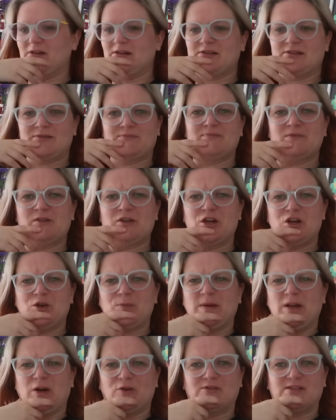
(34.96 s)
the, the, the new
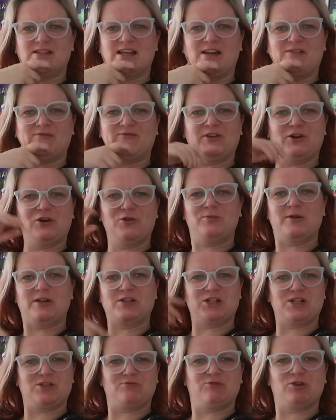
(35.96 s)
Beyonce film where
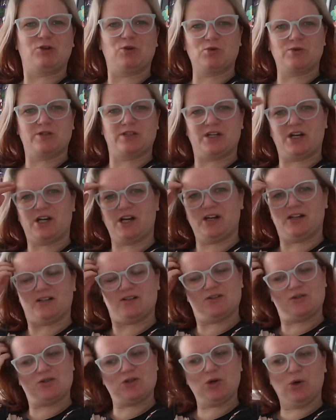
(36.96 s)
she's recorded her
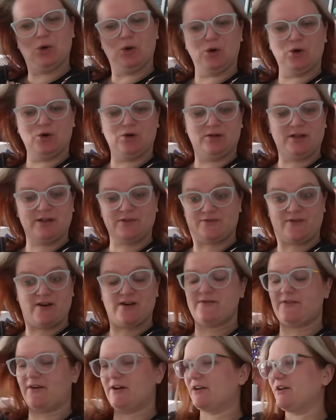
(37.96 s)
tour. It was
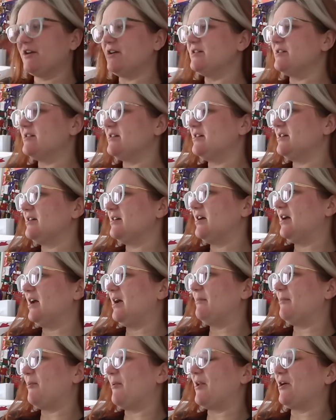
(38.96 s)
very, very good.
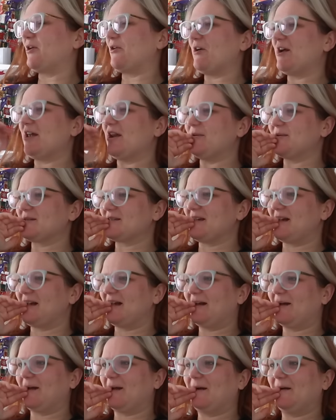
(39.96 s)
When I got in, I was
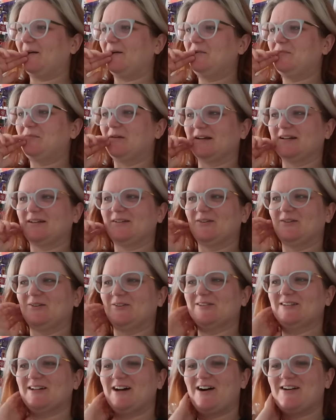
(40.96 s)
like, oh my
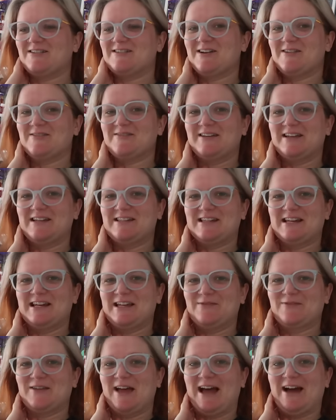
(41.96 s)
God, I don't need to
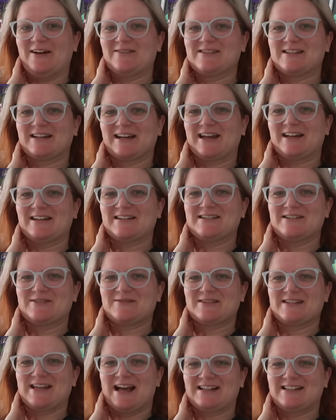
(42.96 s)
leave the house again
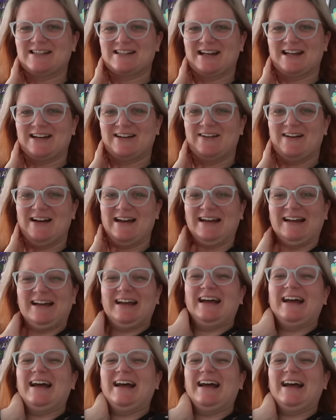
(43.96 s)
until Saturday night.